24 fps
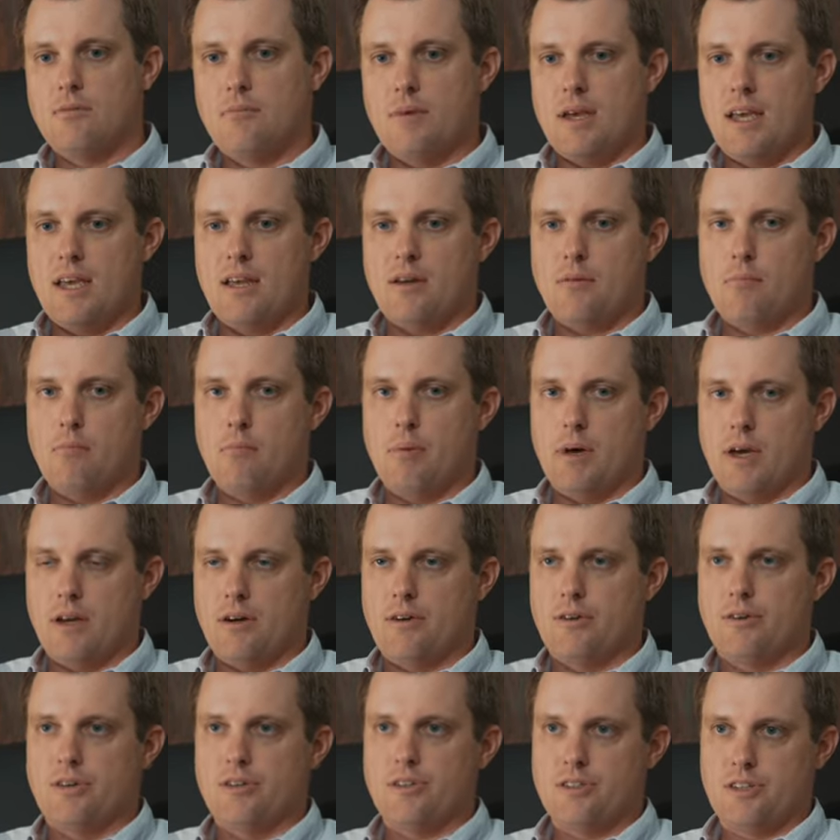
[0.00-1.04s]
to make
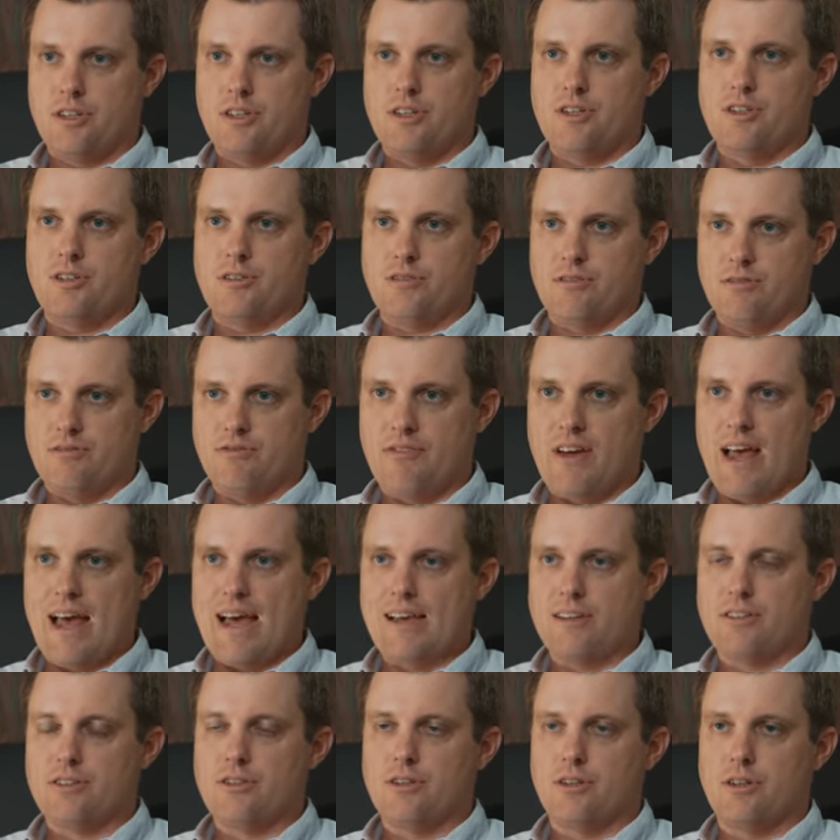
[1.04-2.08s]
better decisions
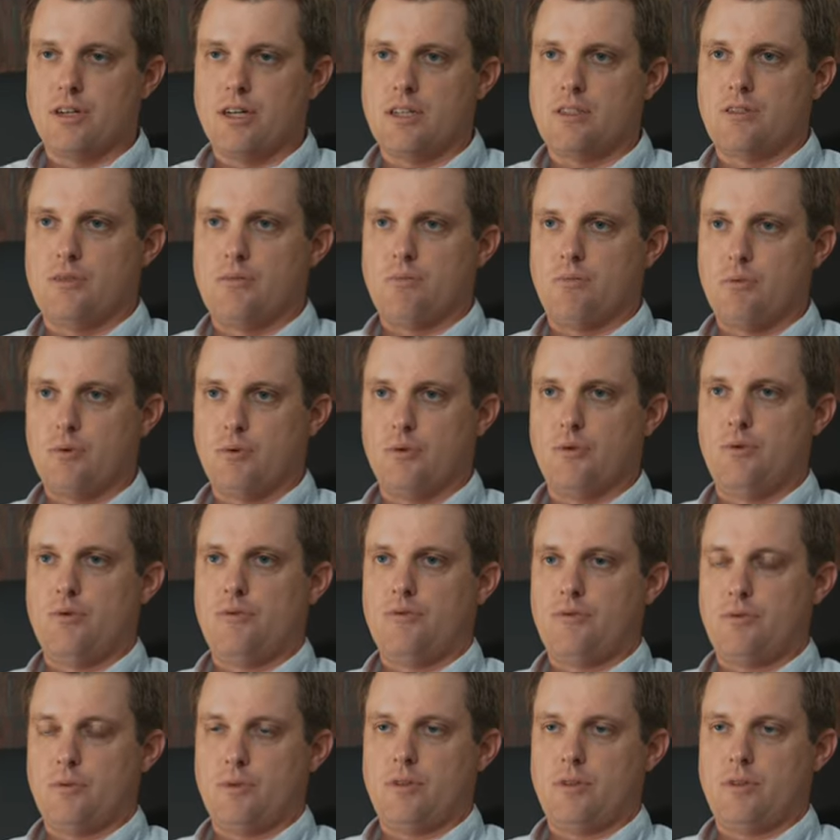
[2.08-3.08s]
faster has improved